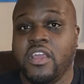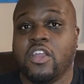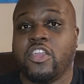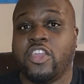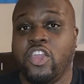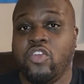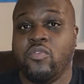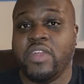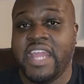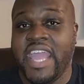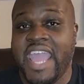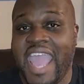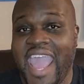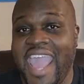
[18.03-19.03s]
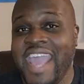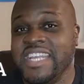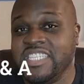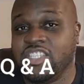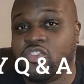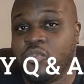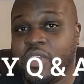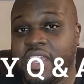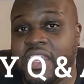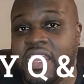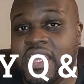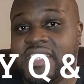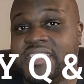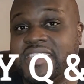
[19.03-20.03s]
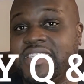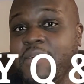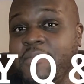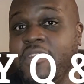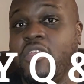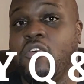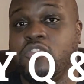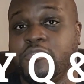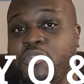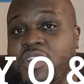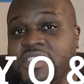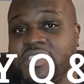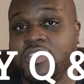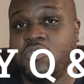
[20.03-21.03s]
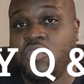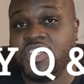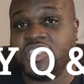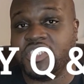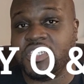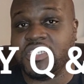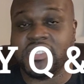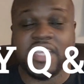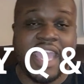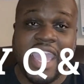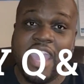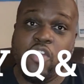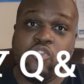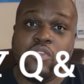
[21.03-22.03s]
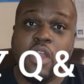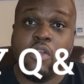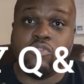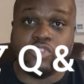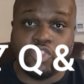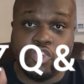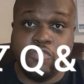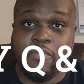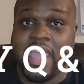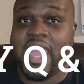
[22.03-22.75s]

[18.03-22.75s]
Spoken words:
Q&A answering some of those pressing questions. And who knows, you might